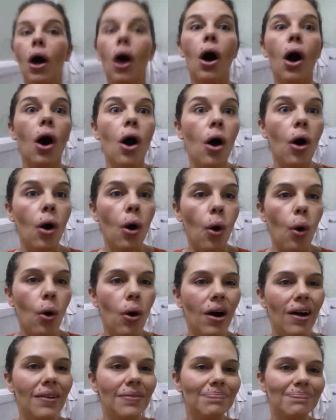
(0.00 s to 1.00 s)
Oh,
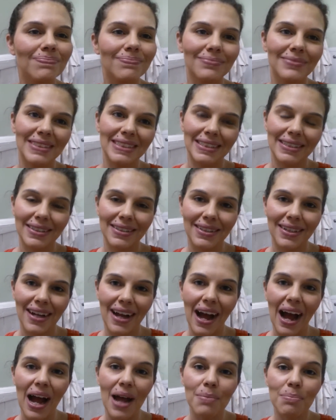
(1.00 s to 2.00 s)

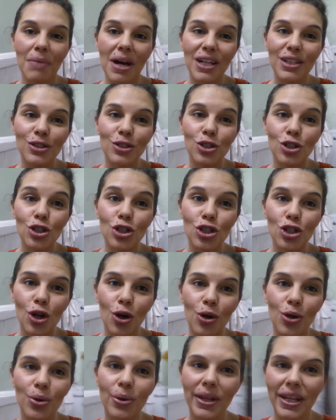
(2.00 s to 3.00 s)
I must show
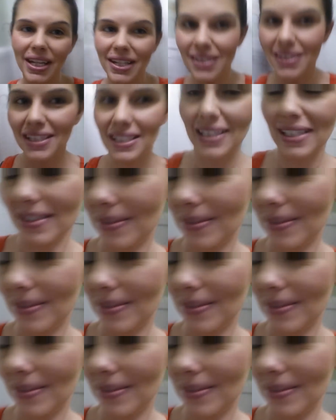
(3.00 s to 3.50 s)
you this.